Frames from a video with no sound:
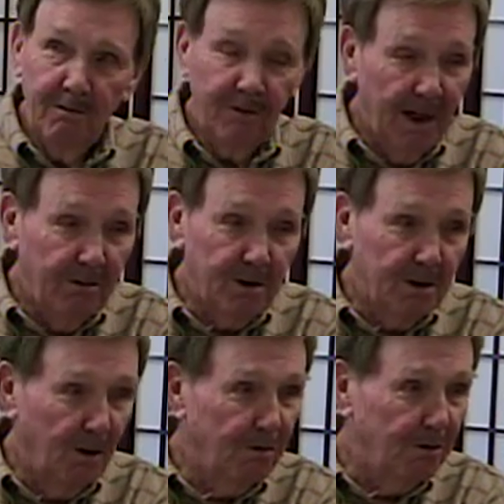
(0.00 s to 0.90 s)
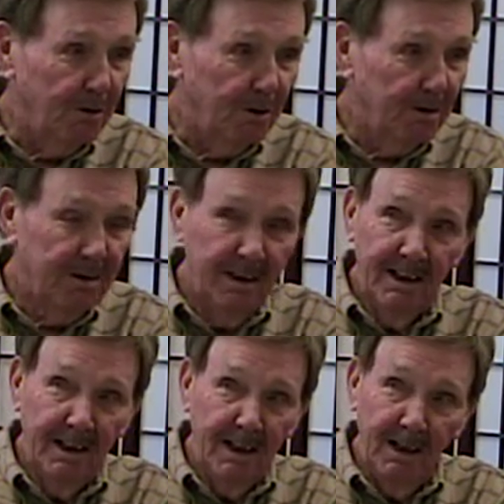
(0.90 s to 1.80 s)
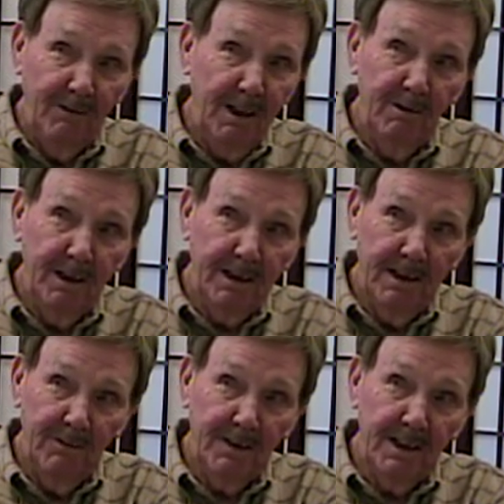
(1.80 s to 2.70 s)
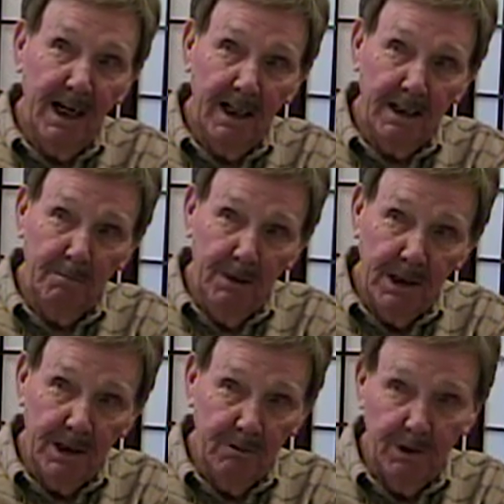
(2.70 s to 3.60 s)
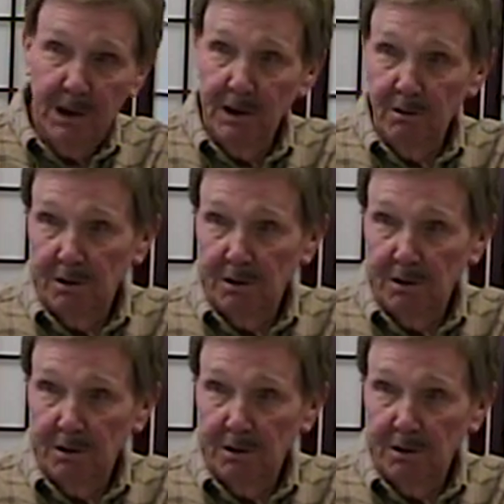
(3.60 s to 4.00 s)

Fred was no fool. If he got a commission, which he